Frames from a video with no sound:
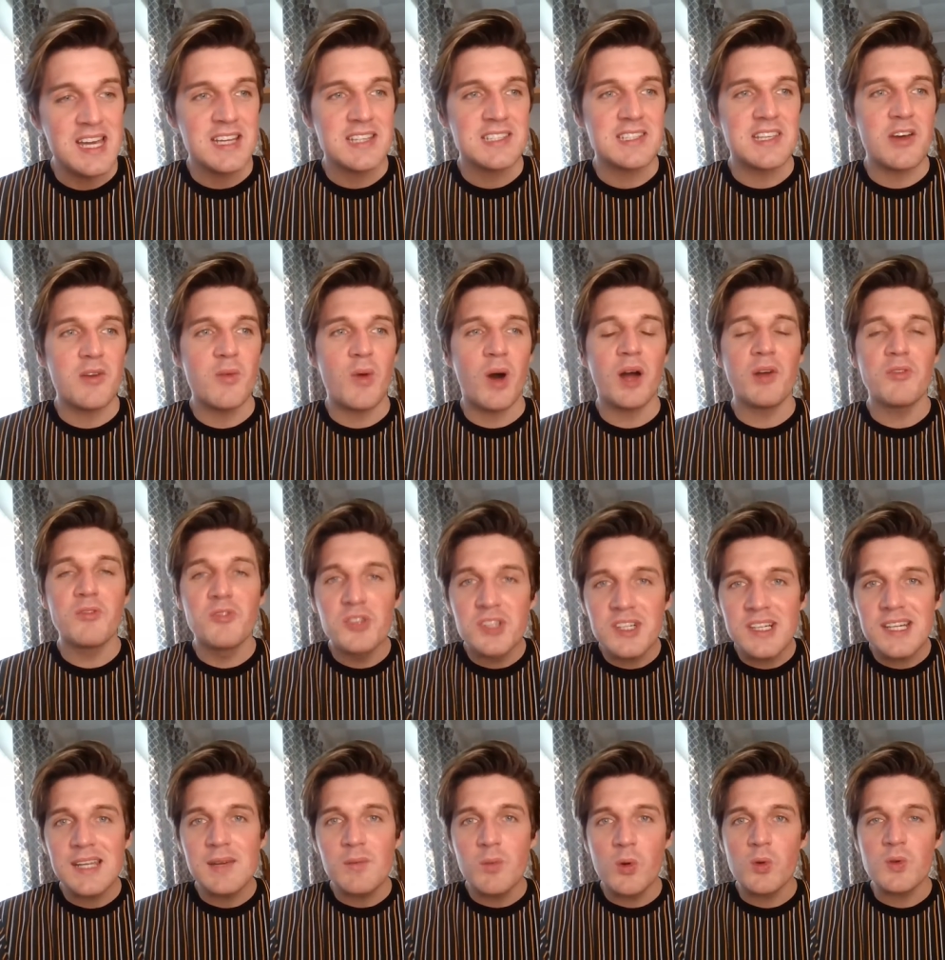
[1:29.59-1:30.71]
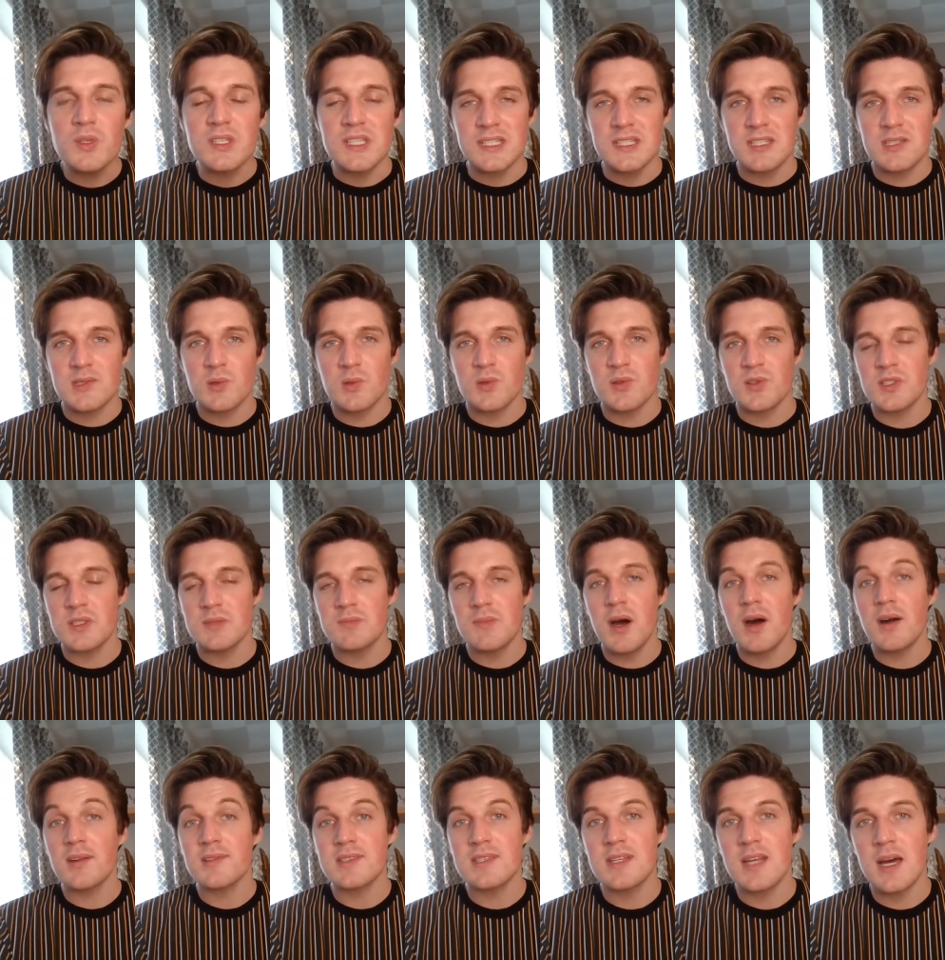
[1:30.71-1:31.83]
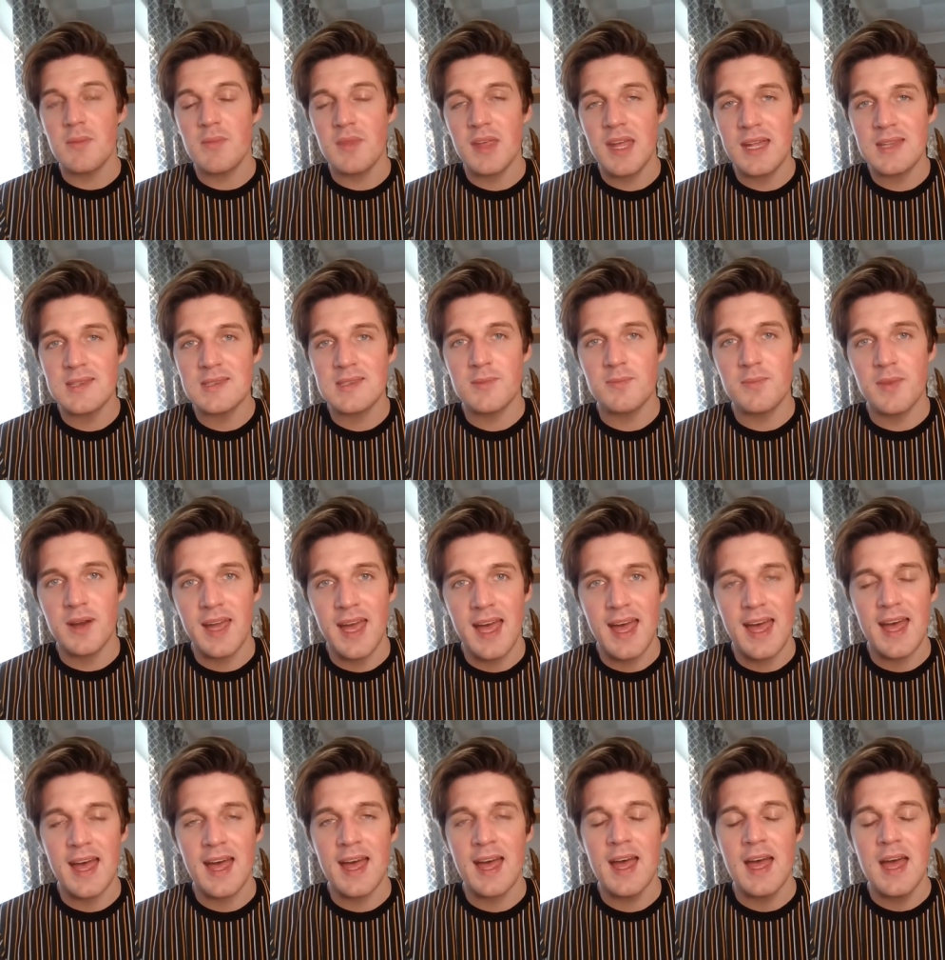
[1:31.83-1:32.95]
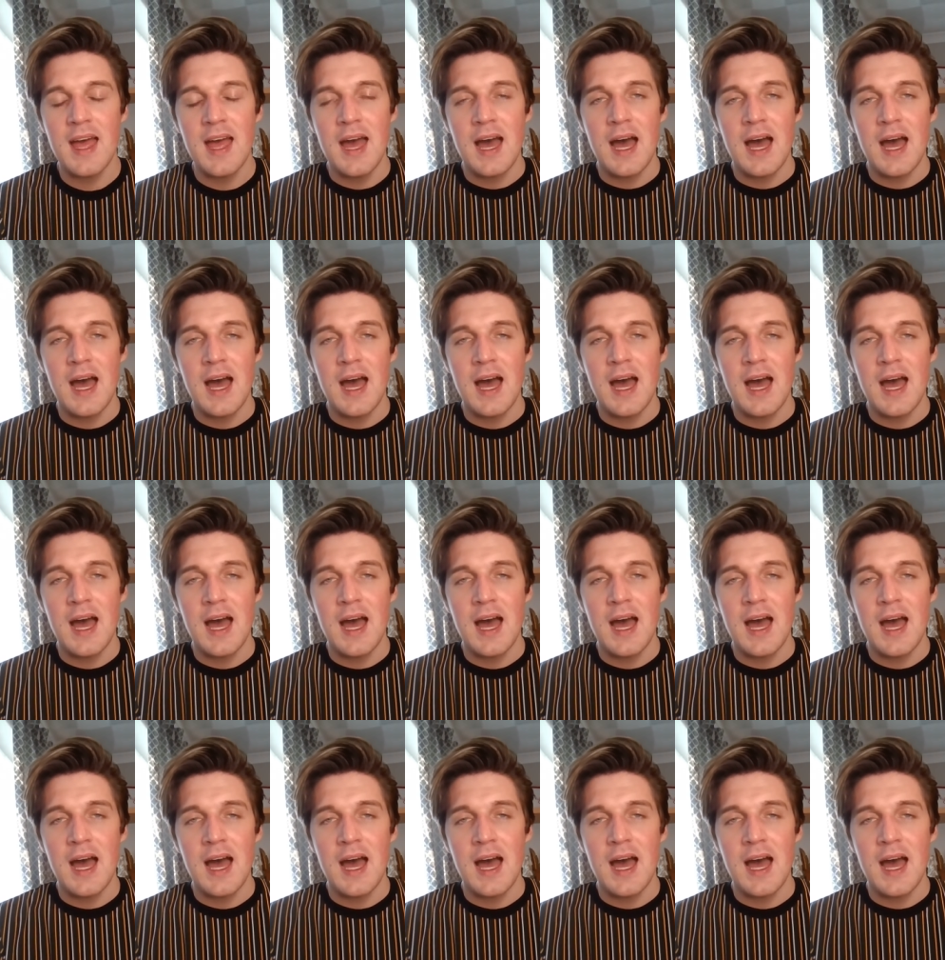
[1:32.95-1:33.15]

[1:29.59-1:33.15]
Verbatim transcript: So I really wanted to sort of smarten up the ends of my hair,